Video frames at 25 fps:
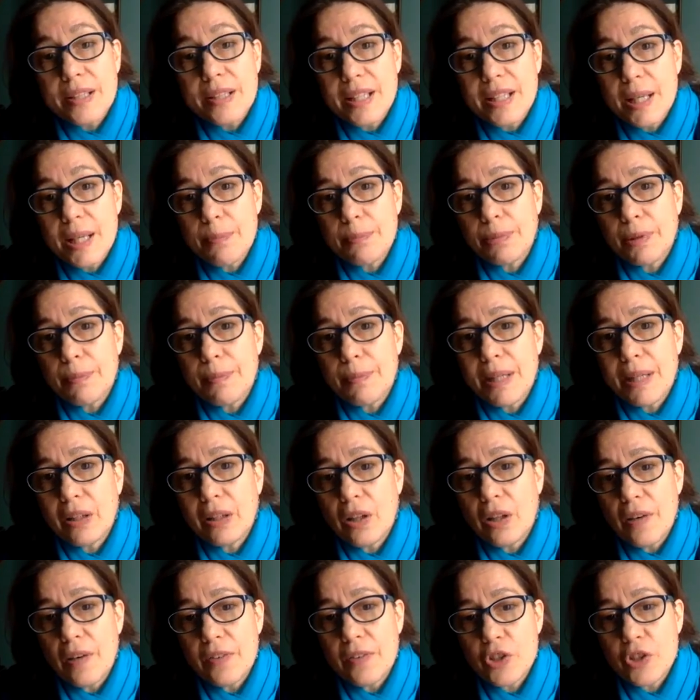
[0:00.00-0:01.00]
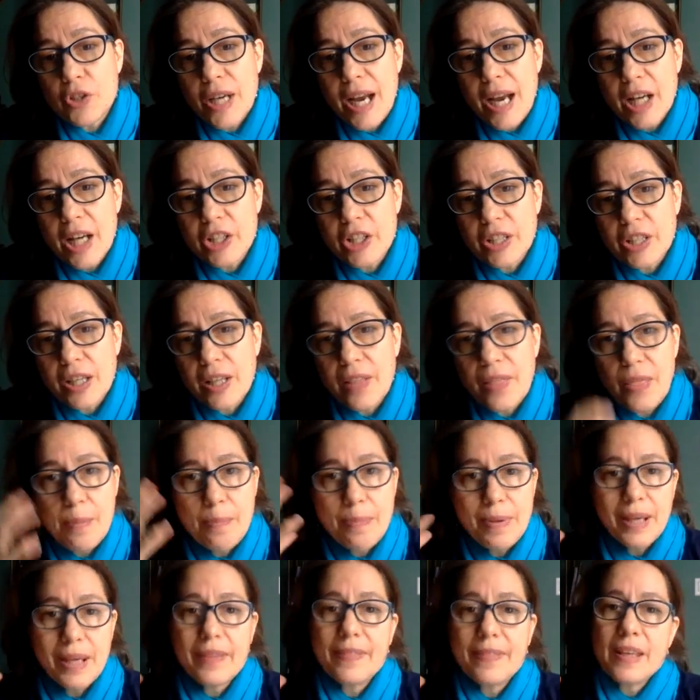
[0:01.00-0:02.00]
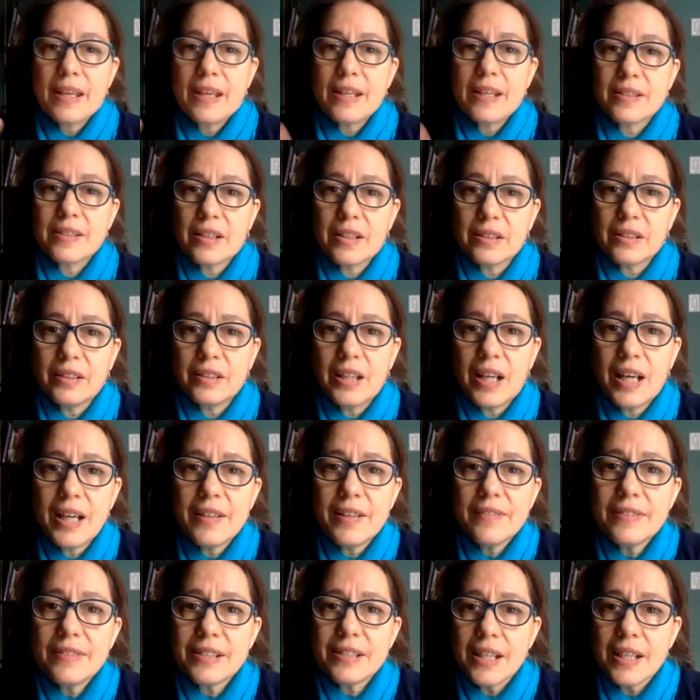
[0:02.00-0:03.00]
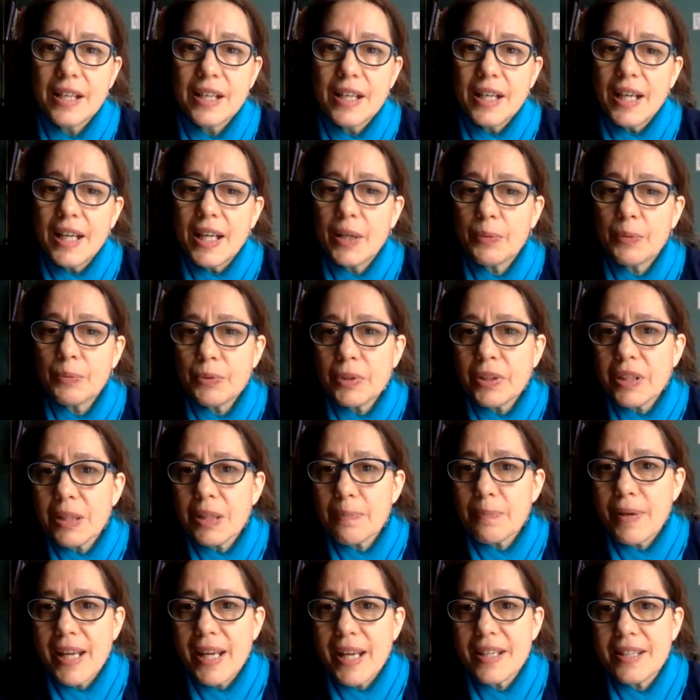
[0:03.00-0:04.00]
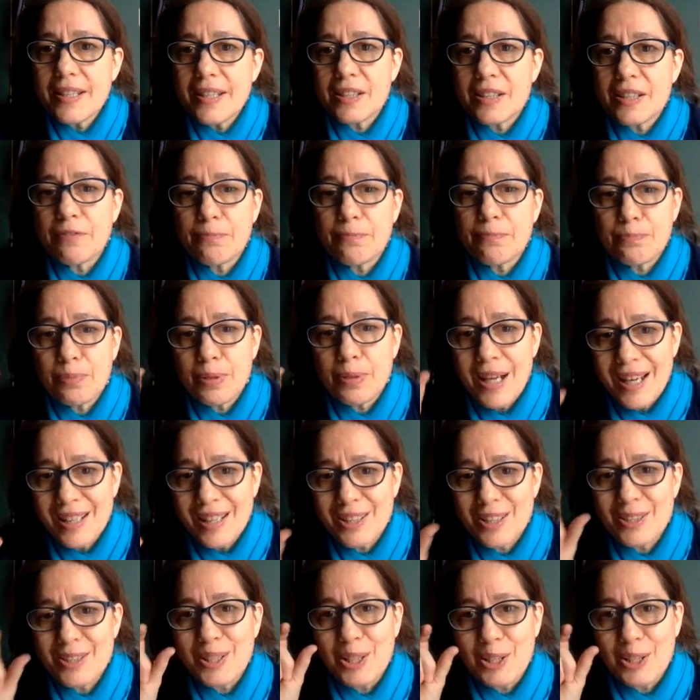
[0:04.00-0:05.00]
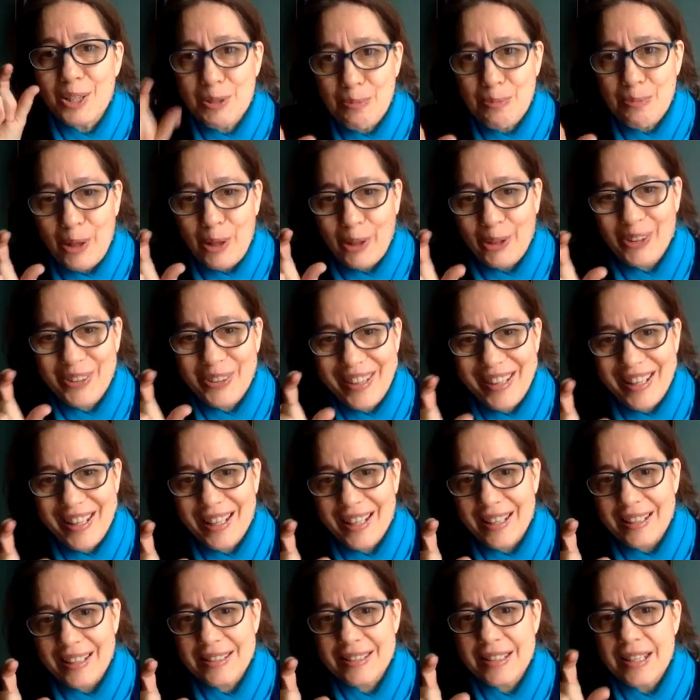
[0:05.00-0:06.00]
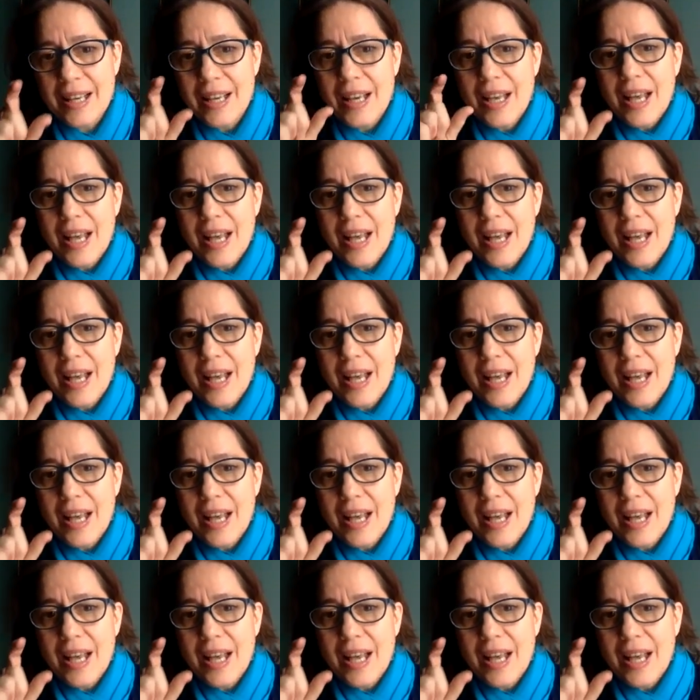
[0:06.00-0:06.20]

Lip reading: to implement law of attraction in the big things in our lives, it really pays to practice on smaller things.